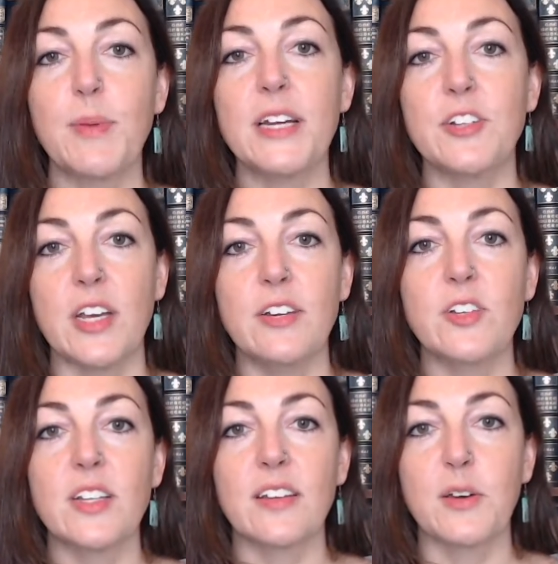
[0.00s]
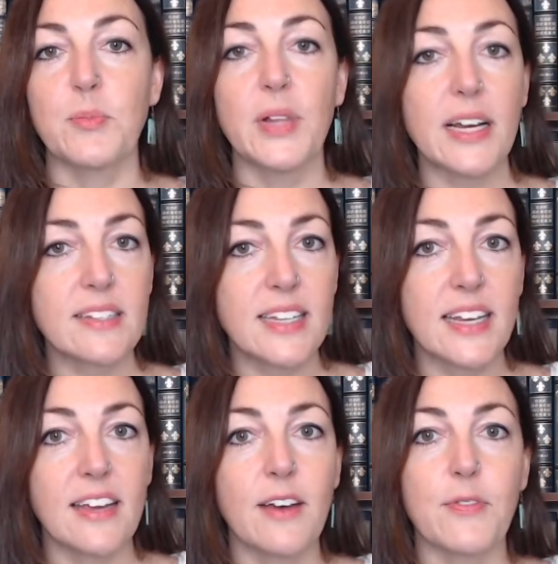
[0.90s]
by changing the
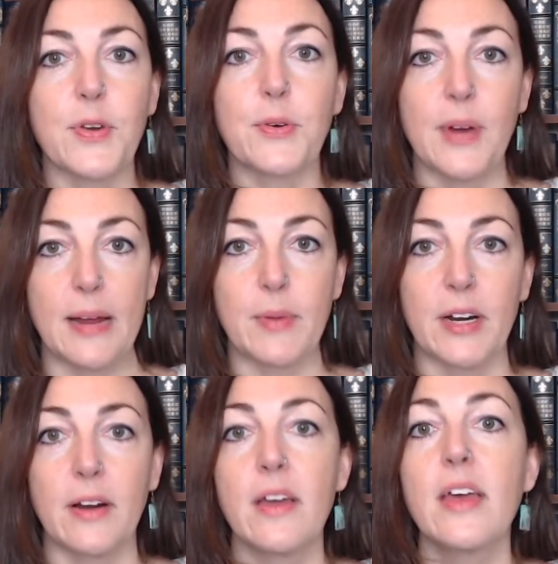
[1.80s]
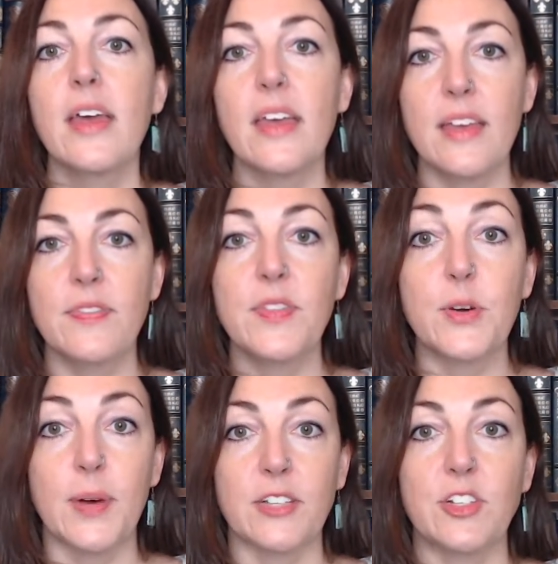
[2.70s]
complexity of the grammar in the
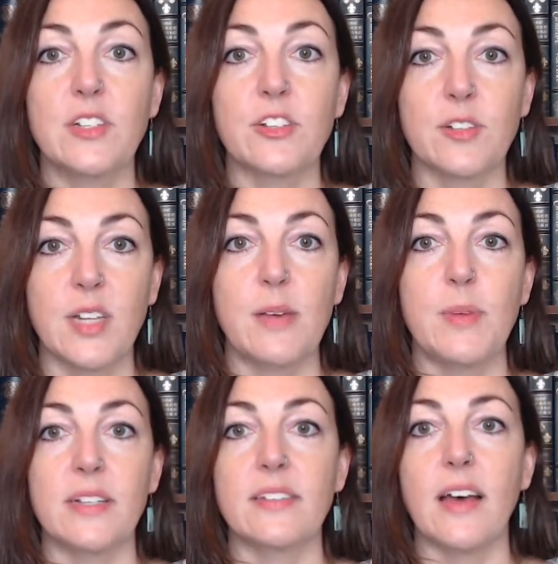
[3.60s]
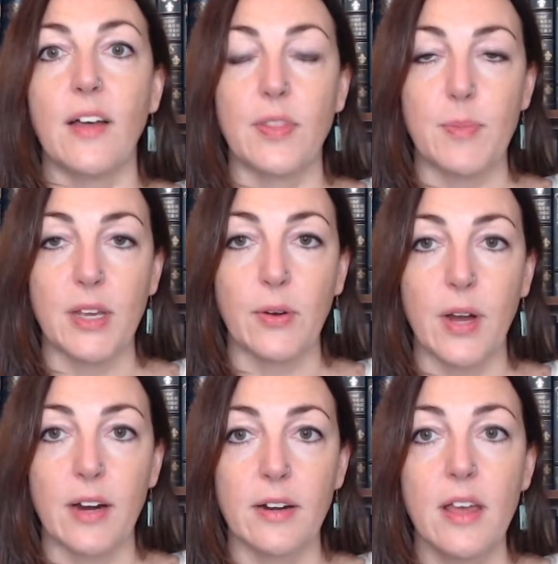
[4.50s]
questions or statements on the bingo
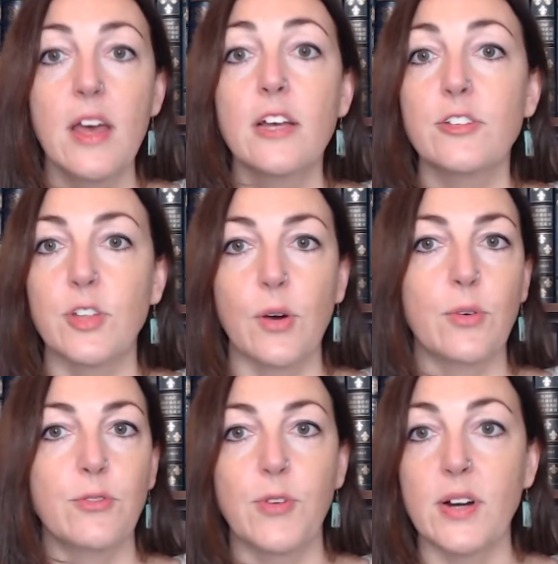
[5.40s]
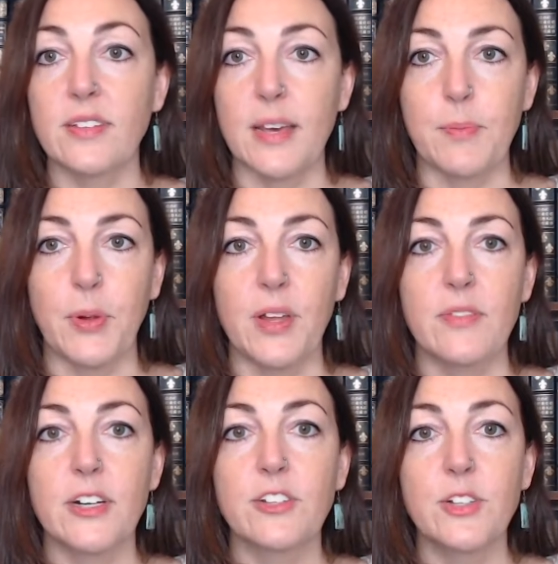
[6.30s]
card. So, for example,
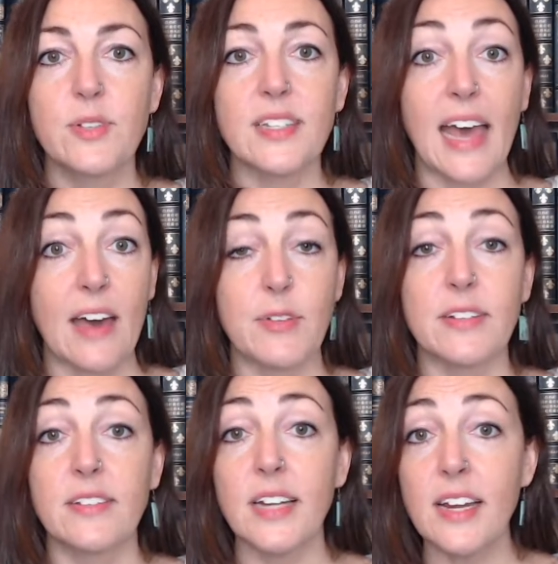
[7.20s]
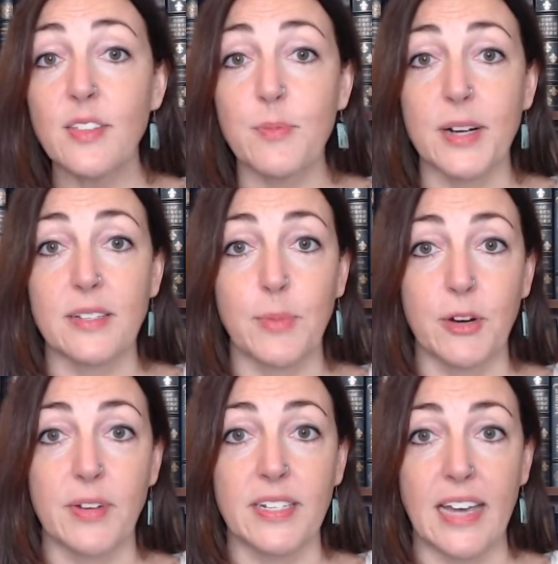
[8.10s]
if your students haven't studied the present
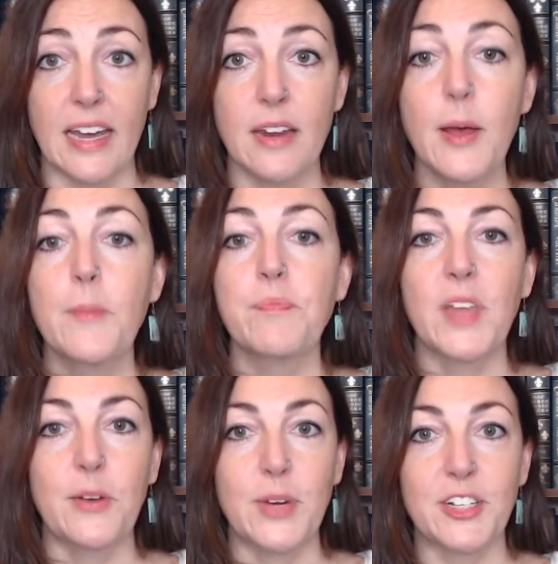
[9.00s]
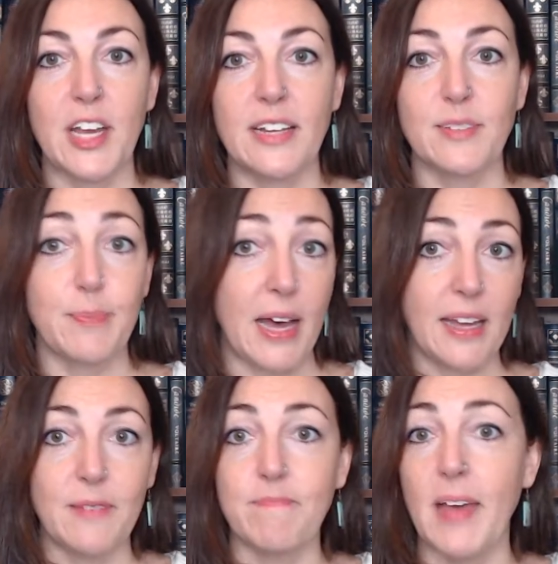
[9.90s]
perfect yet, in which case
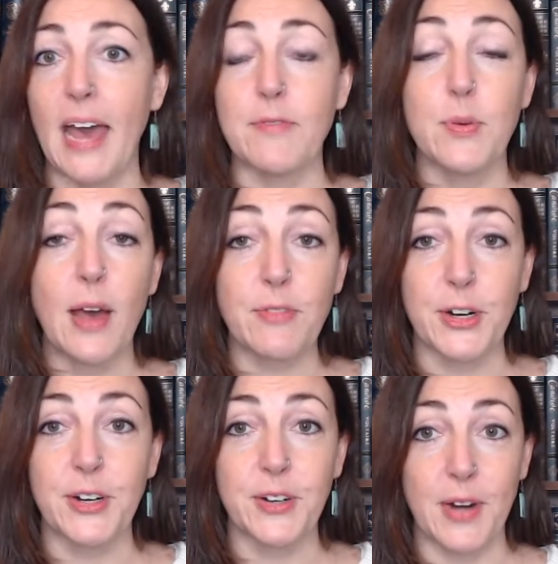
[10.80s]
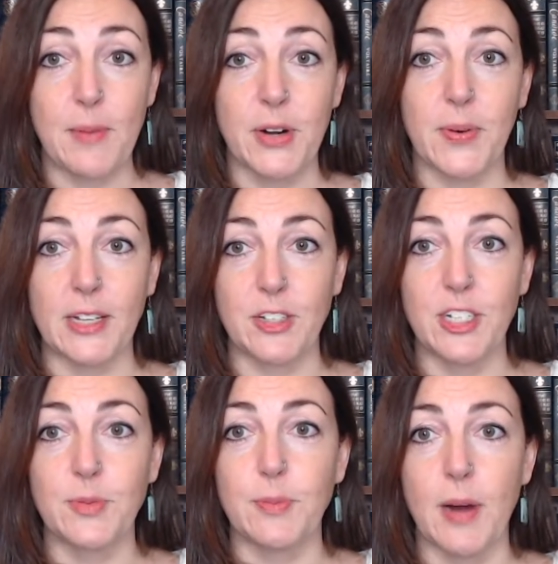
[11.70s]
my have you ever grammar
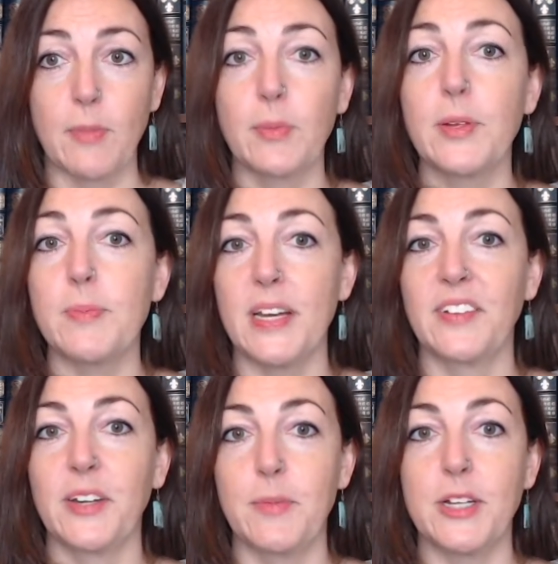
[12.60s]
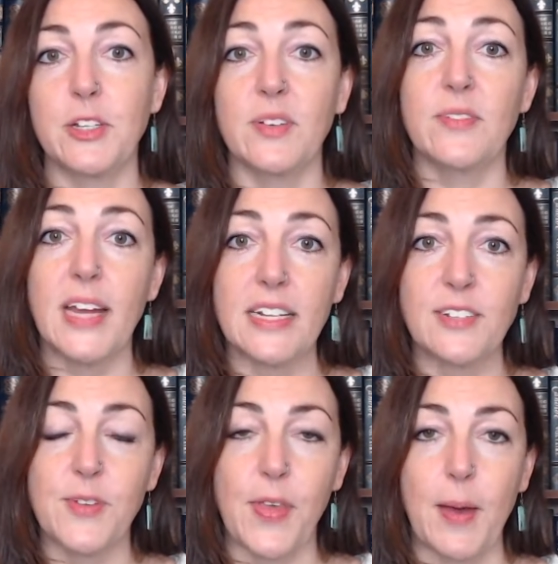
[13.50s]
questions would probably be a little bit too advanced
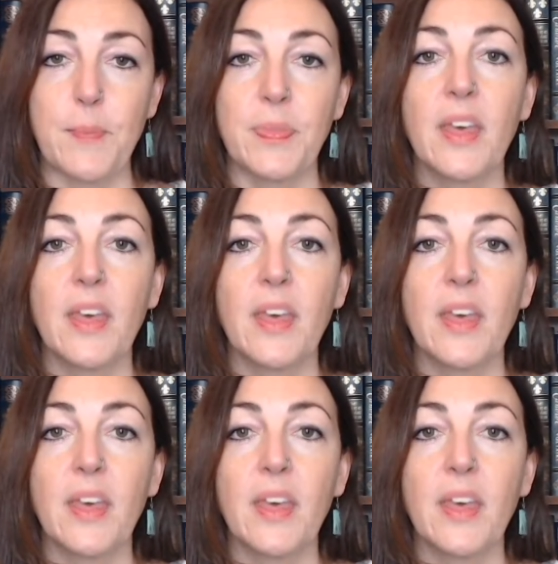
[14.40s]
for them,